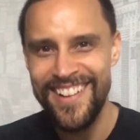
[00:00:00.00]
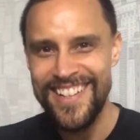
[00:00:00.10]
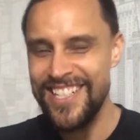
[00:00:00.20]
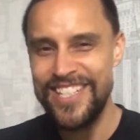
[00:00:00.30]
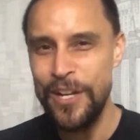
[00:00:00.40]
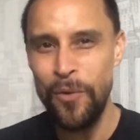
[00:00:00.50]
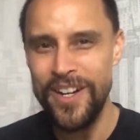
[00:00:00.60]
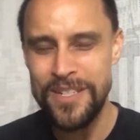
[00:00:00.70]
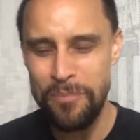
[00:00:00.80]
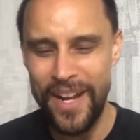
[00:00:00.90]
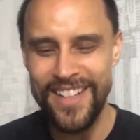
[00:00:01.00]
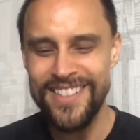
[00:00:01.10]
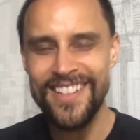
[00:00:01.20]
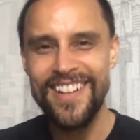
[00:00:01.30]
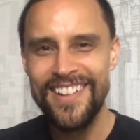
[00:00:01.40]
She still wears the
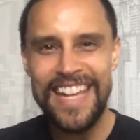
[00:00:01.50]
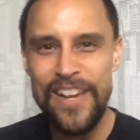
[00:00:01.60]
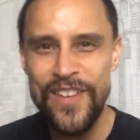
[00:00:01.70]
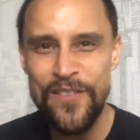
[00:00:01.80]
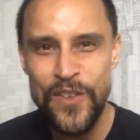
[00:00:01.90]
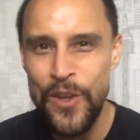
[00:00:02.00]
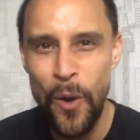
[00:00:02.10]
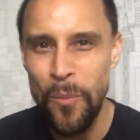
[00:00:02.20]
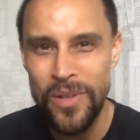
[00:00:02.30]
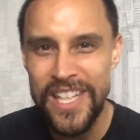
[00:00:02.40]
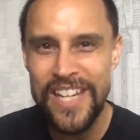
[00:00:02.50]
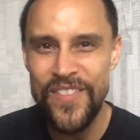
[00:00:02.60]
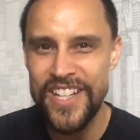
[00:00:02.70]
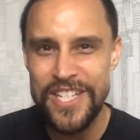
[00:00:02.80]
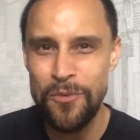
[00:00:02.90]
pants, even if you don't believe
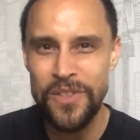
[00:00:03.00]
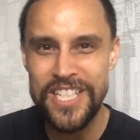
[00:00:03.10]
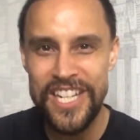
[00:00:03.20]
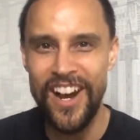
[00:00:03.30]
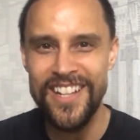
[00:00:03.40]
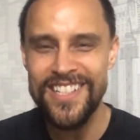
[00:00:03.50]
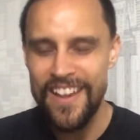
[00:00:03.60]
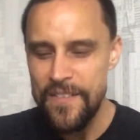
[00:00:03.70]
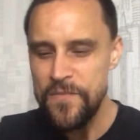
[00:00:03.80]
that she does.